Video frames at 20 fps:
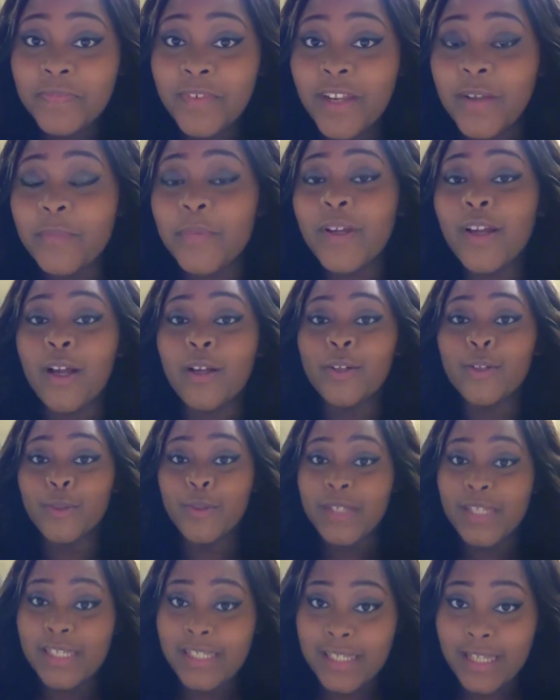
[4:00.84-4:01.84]
and we gonna
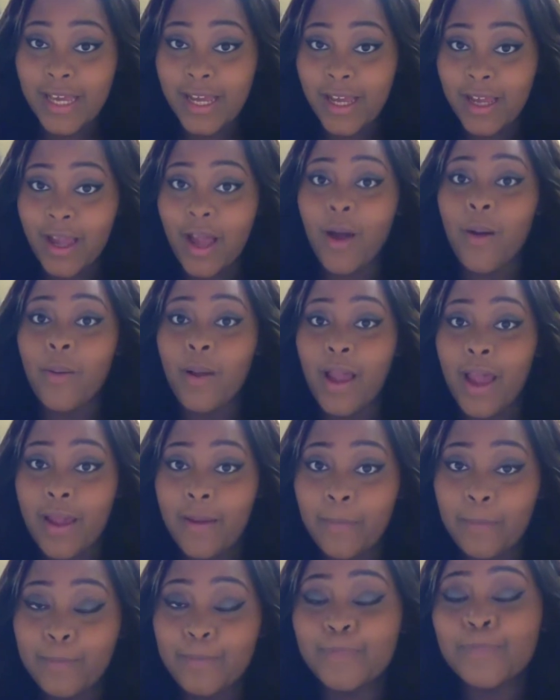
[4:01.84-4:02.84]
do this thing, okay?